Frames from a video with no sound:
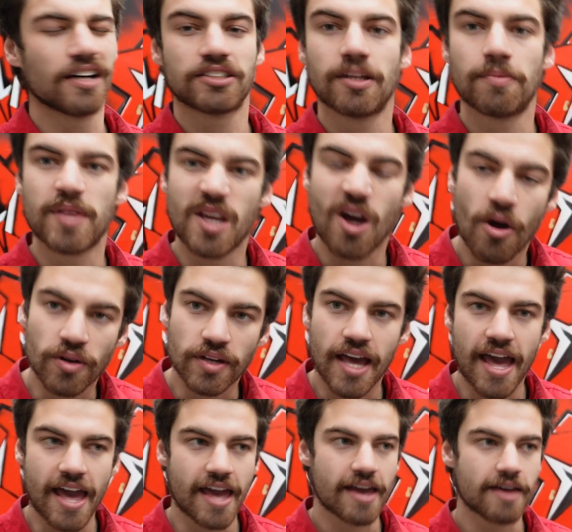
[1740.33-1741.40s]
some of the
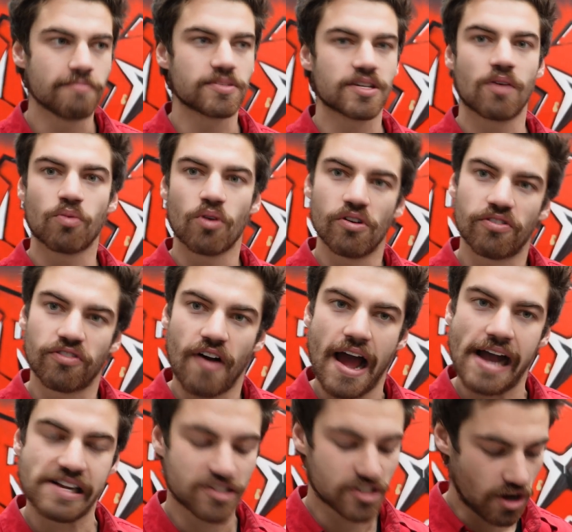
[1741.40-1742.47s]
O-cams, a roof
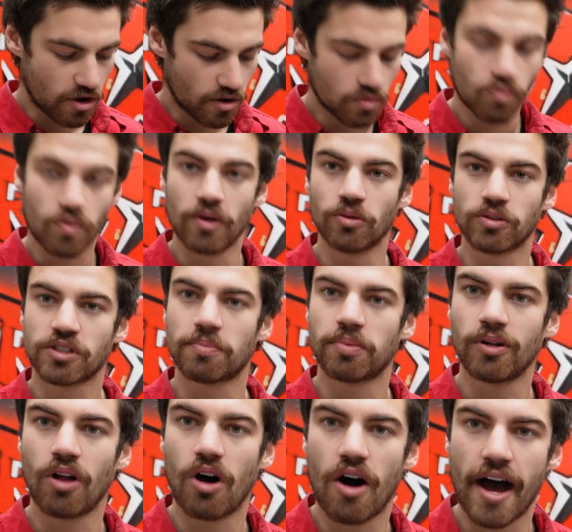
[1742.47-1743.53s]
rack. So we'll
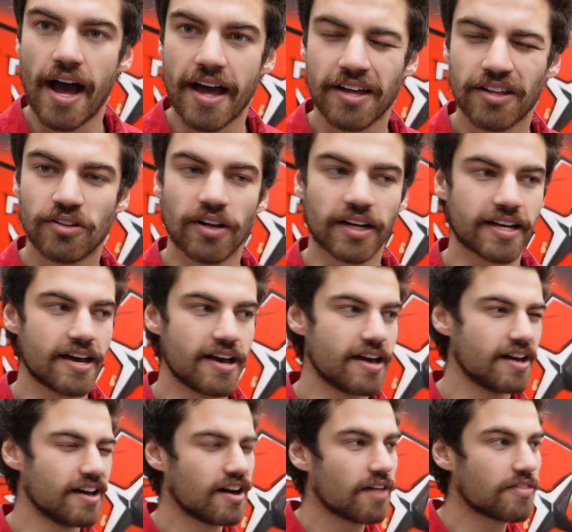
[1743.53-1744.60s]
supply
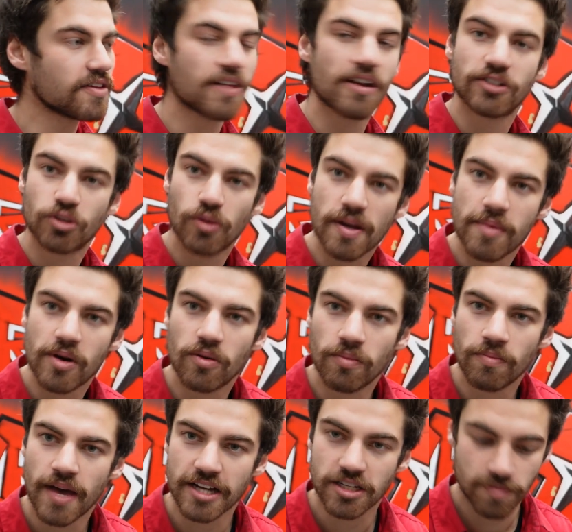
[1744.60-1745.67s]
I think they're a
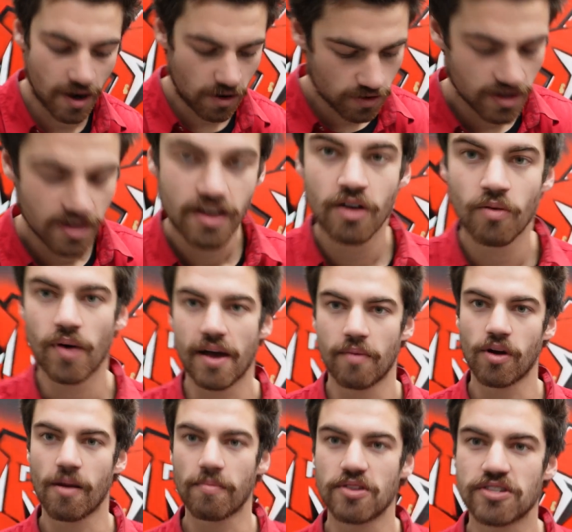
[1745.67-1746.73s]
20mm hex bolt, where
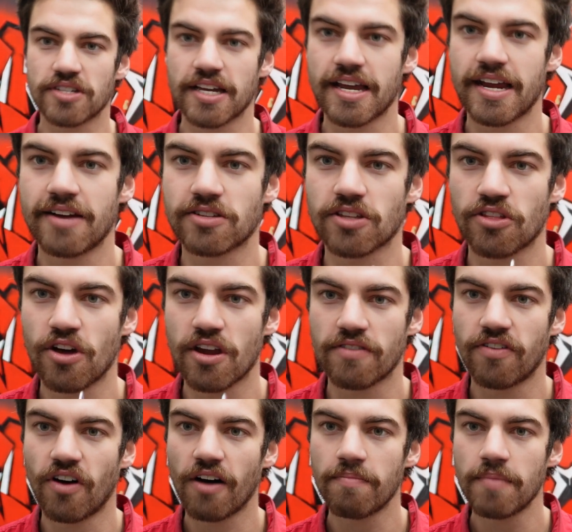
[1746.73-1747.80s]
what I'm using here is a
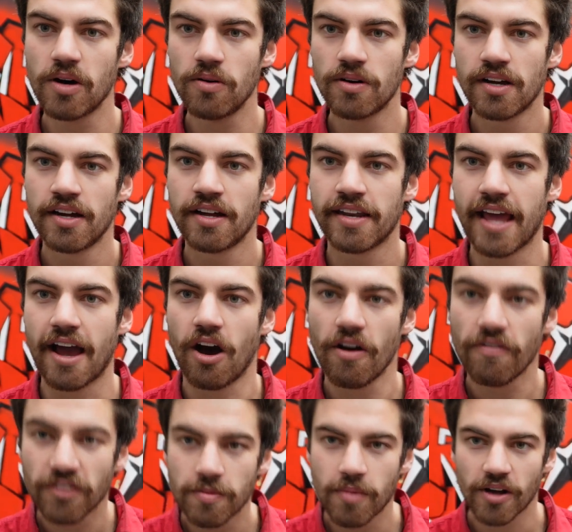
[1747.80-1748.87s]
35mm. Now,
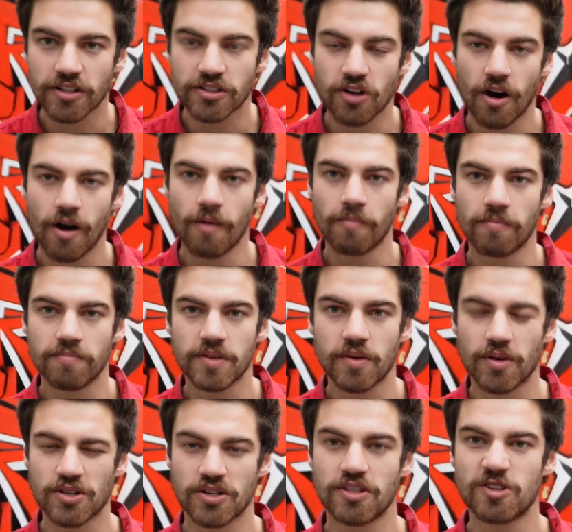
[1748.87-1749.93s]
hopefully by the time you're
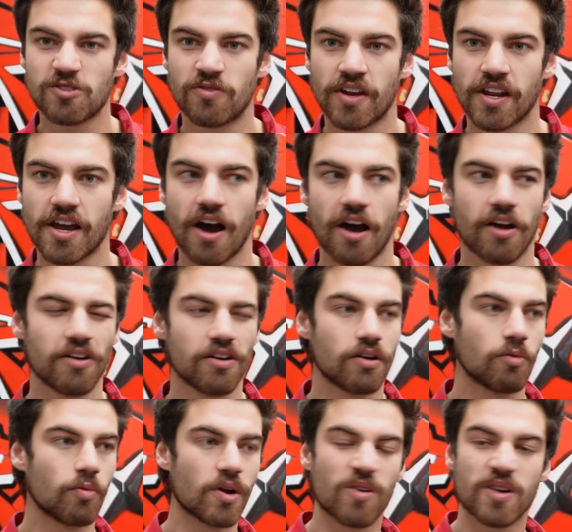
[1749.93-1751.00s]
watching this video,
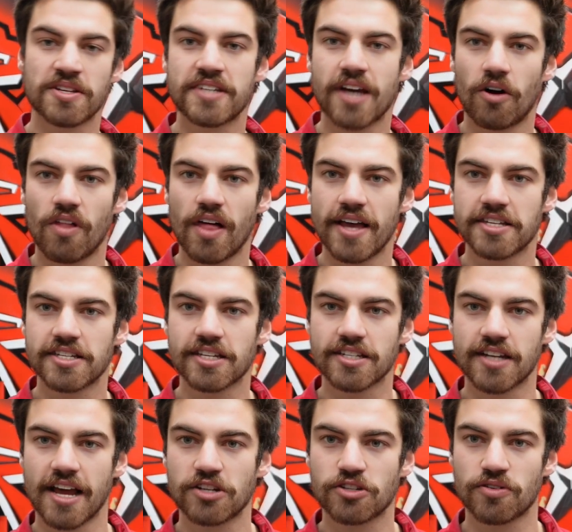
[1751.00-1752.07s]
we already sell these as
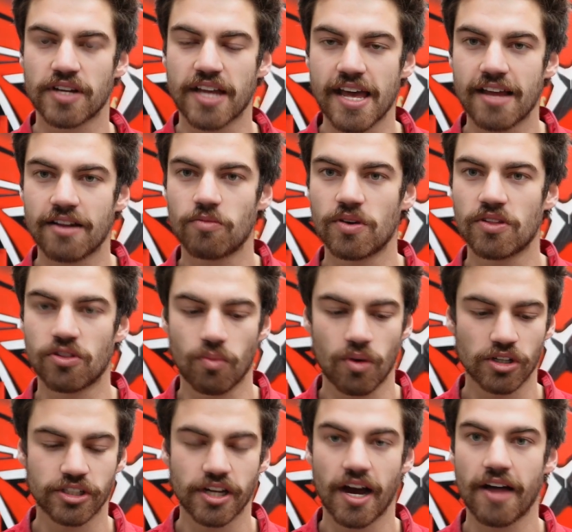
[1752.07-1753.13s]
an extra kit with the
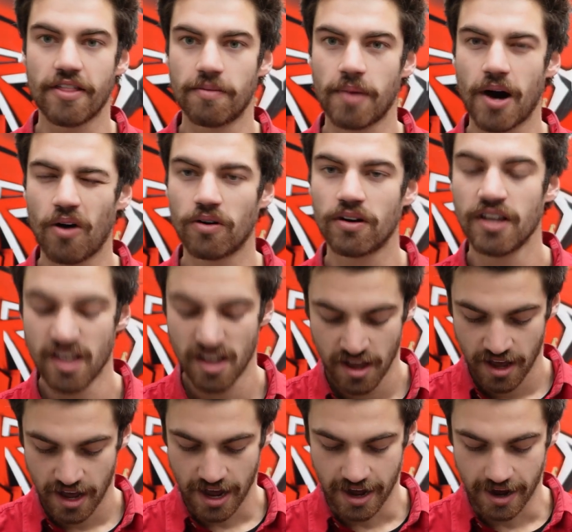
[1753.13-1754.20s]
washer and the bolt.
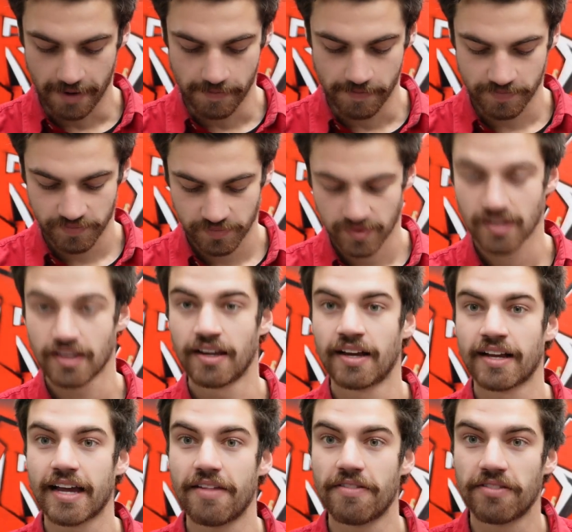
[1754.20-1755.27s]

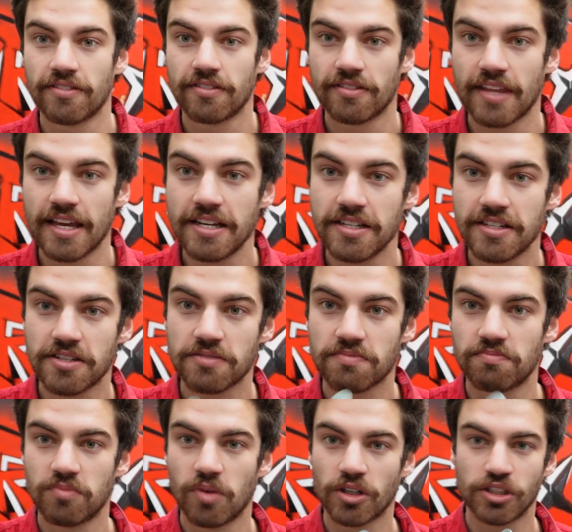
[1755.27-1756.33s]
Again,
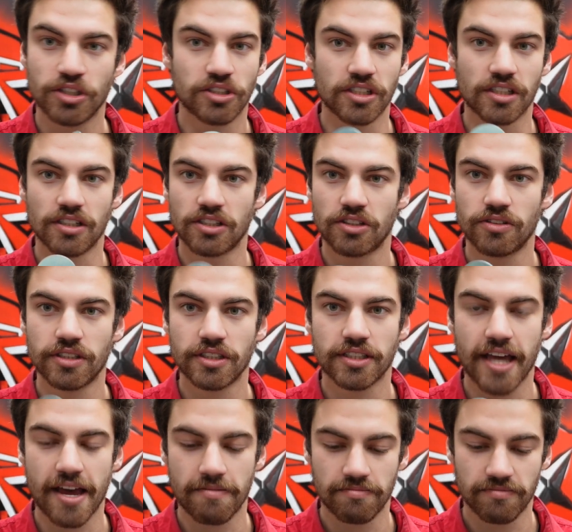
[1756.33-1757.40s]
these washers you can literally just
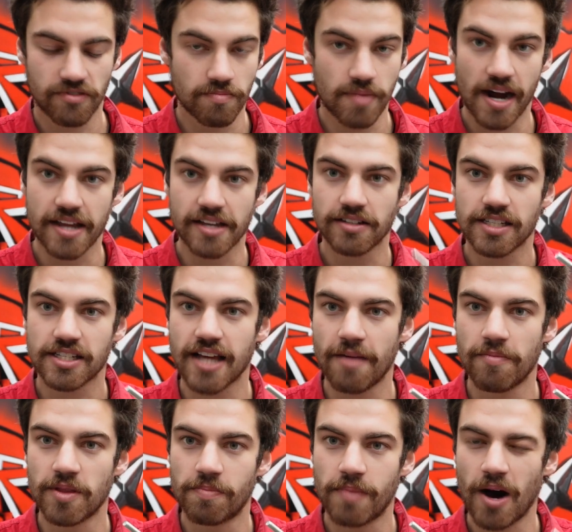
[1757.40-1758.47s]
get from Bunnings, same
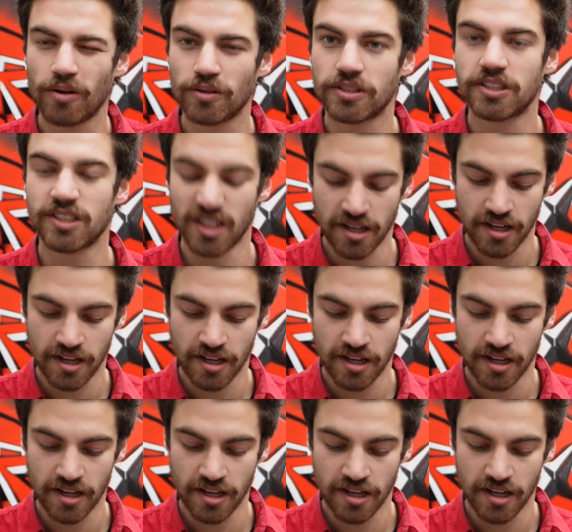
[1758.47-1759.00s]
with the bolts.